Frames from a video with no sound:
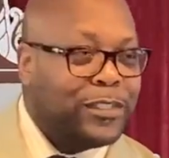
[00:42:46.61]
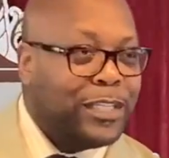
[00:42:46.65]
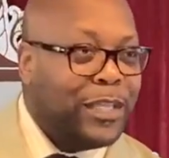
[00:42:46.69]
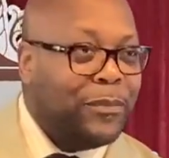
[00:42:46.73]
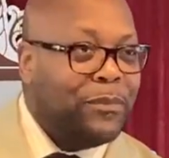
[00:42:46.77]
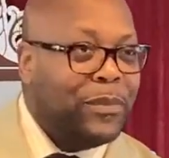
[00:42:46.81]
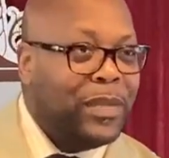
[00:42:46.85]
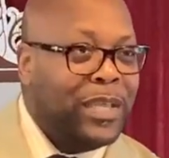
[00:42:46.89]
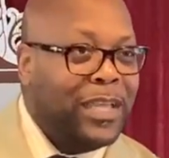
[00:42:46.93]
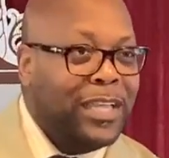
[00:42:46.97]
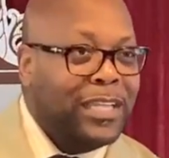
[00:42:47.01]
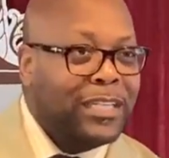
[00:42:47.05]

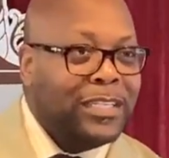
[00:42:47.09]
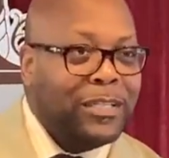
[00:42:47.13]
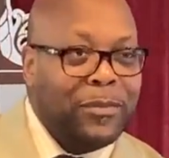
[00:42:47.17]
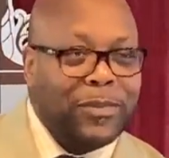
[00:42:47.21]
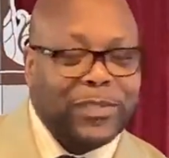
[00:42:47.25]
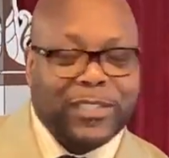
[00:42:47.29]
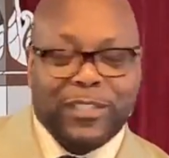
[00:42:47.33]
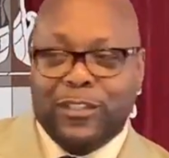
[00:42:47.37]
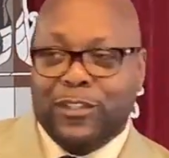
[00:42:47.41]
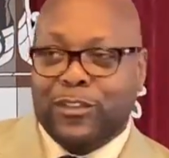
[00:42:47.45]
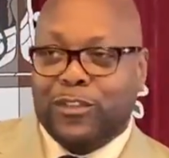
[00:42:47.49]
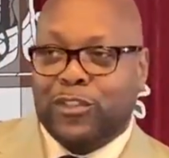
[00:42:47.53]
and the,
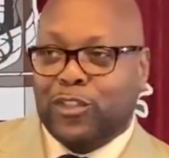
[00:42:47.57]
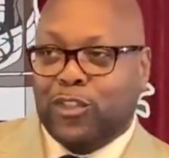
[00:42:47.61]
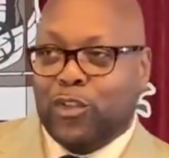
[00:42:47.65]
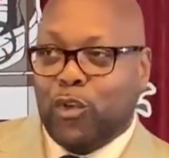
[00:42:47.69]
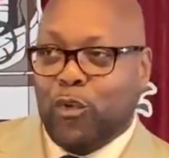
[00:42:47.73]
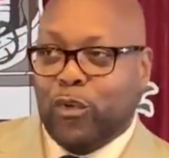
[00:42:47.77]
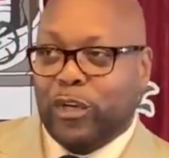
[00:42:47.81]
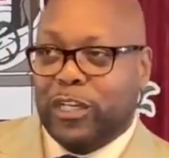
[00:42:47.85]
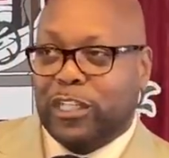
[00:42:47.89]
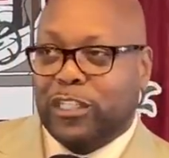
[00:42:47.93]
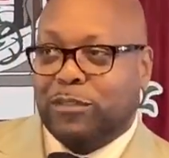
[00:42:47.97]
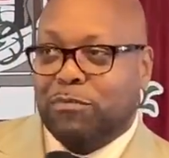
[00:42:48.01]
the
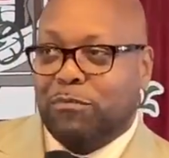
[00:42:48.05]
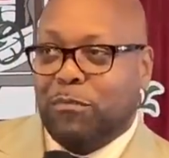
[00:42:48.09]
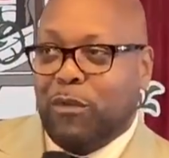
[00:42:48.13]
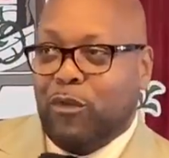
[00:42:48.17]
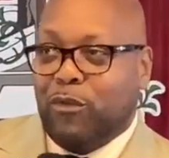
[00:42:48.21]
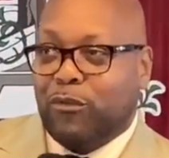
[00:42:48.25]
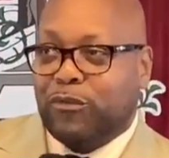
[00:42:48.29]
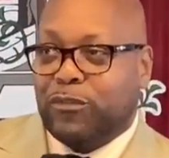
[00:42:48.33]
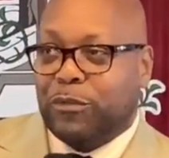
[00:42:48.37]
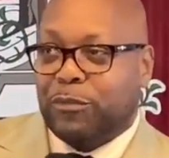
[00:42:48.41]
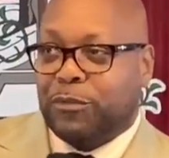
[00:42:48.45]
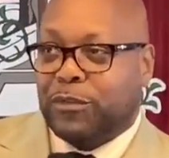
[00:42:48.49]
steward has
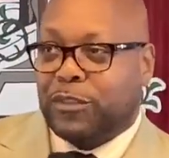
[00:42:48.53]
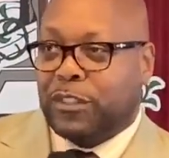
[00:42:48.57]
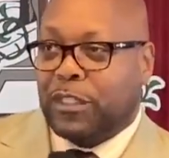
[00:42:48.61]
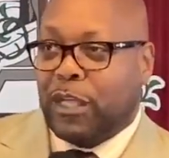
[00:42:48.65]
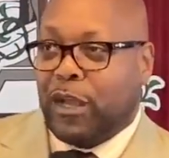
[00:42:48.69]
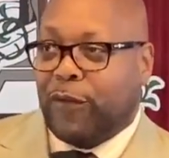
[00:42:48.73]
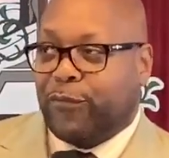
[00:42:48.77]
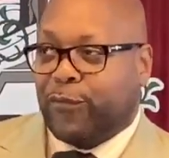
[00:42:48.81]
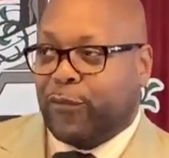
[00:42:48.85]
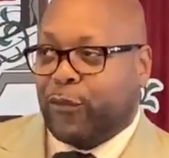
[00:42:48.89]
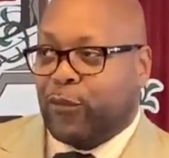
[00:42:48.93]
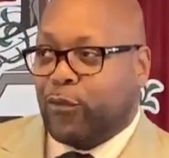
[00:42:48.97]
moved some
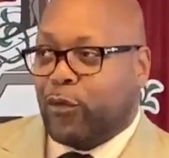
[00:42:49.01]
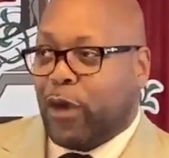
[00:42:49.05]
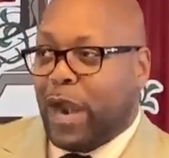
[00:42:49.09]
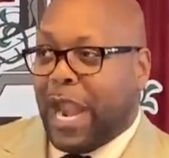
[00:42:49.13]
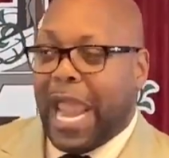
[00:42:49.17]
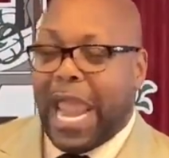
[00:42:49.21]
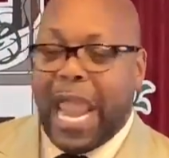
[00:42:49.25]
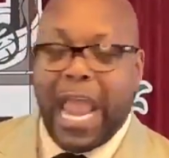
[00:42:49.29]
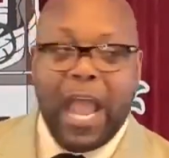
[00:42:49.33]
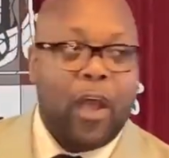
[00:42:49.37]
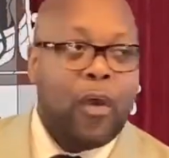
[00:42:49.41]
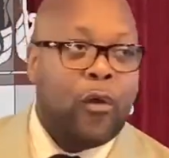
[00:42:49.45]
stuff
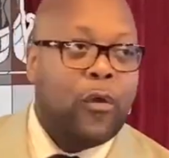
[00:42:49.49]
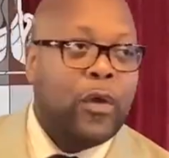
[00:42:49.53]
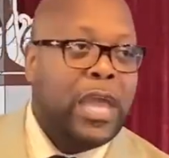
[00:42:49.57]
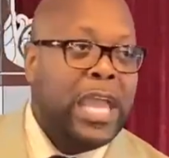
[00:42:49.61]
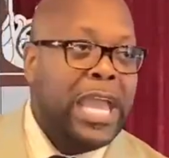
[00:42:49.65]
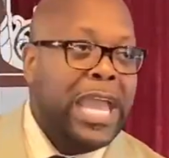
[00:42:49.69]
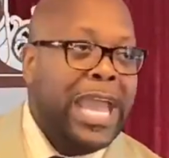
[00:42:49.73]
around.